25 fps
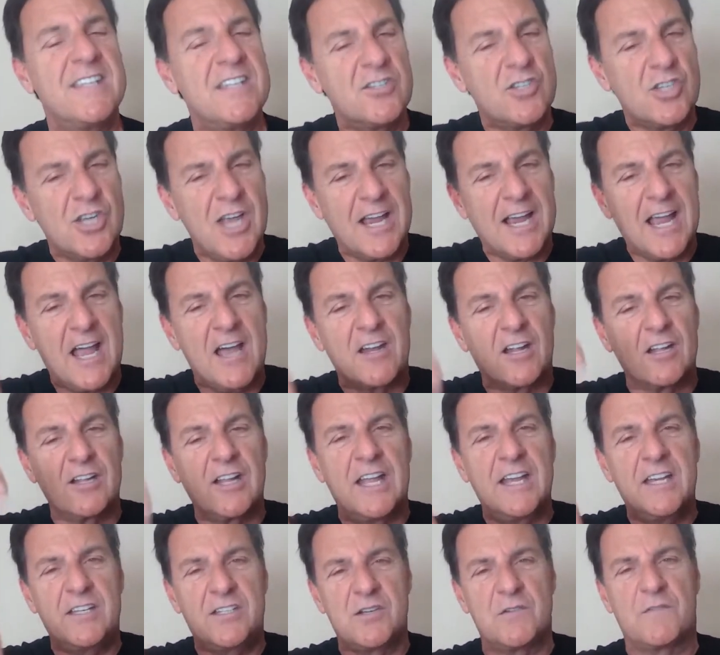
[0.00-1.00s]
then check out a
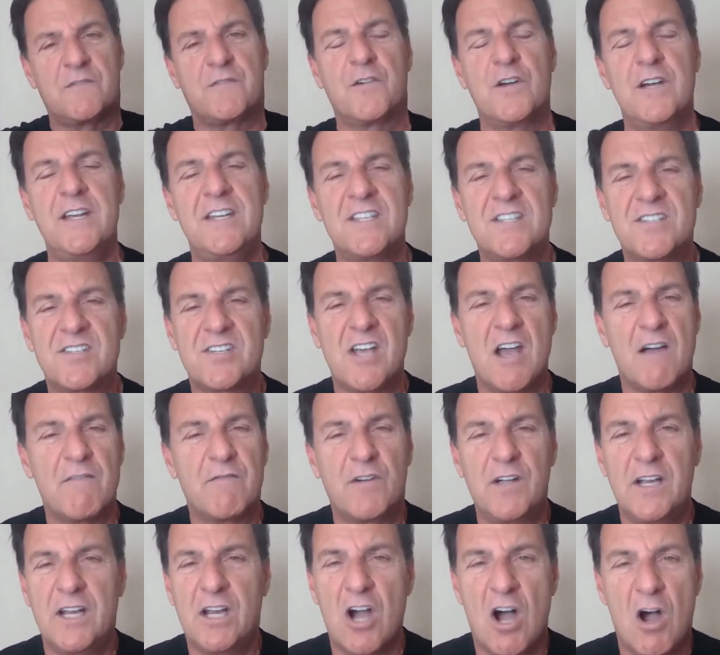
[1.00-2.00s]
link to a free
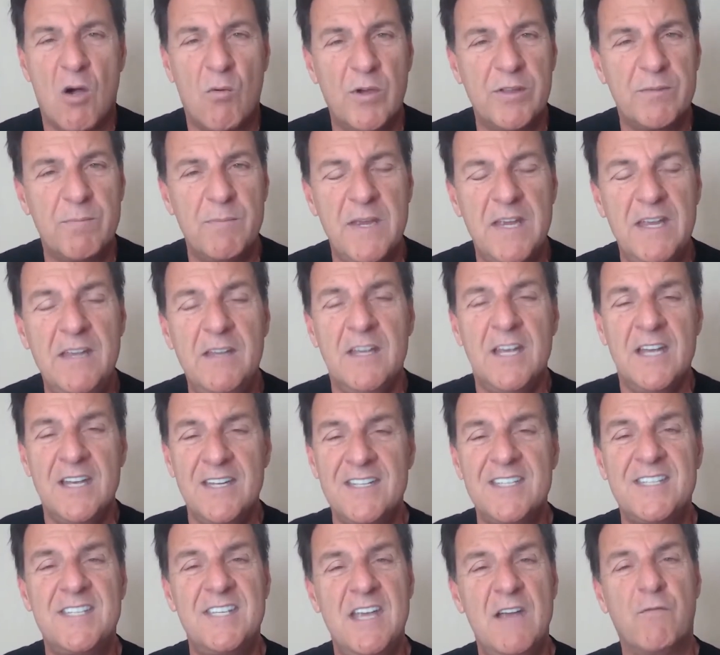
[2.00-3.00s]
discovery call with me
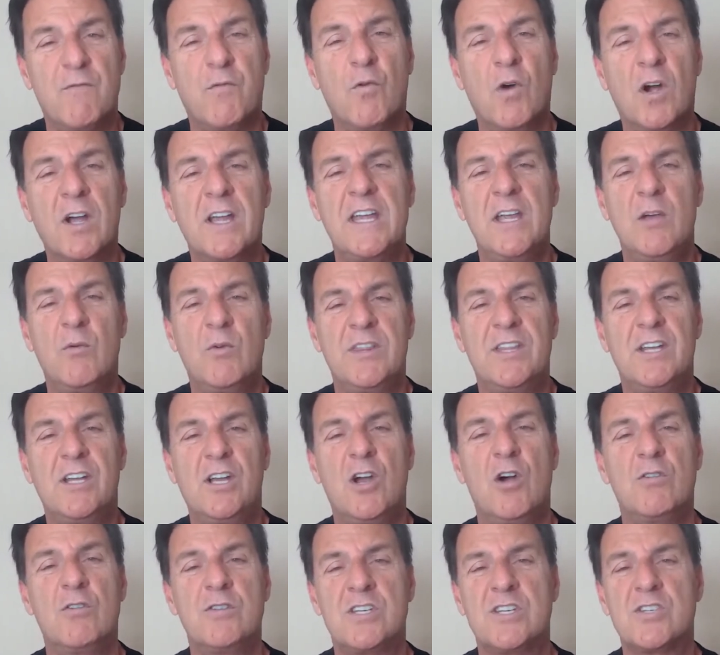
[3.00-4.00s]
to see if working with a
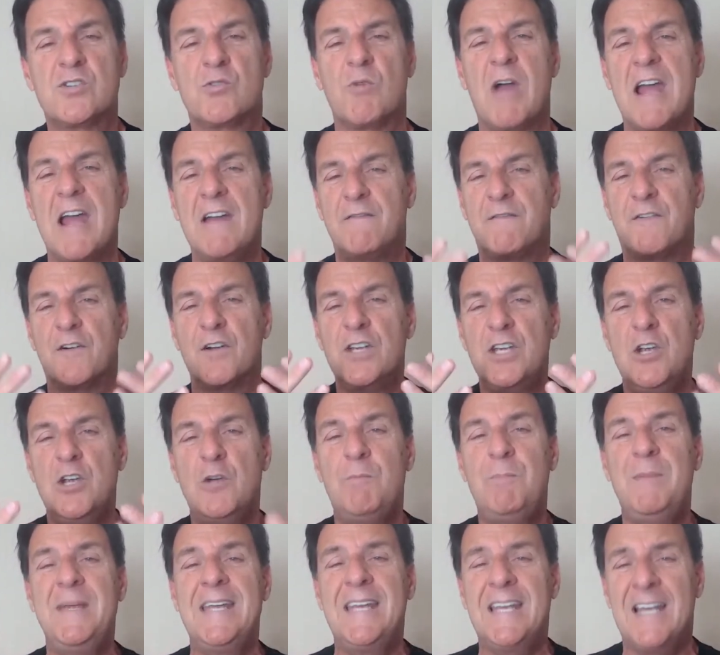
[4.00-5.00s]
coach is right for
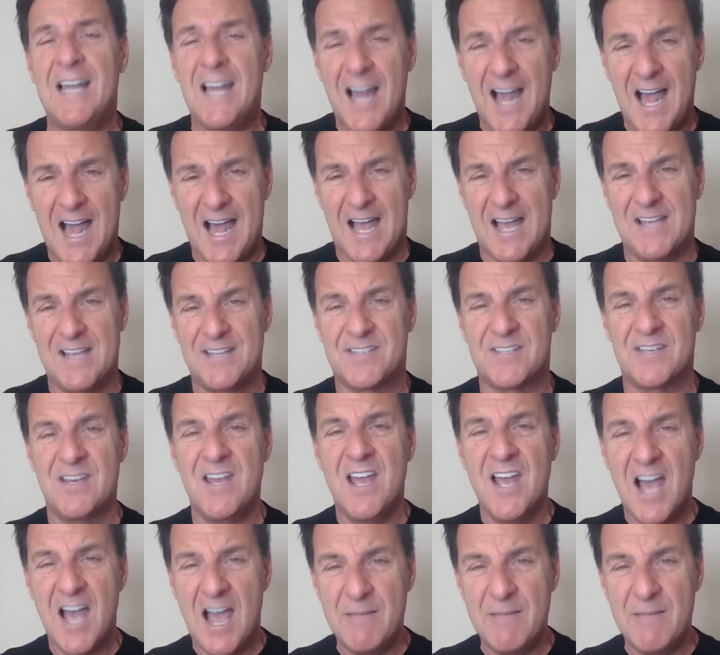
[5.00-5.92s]
you because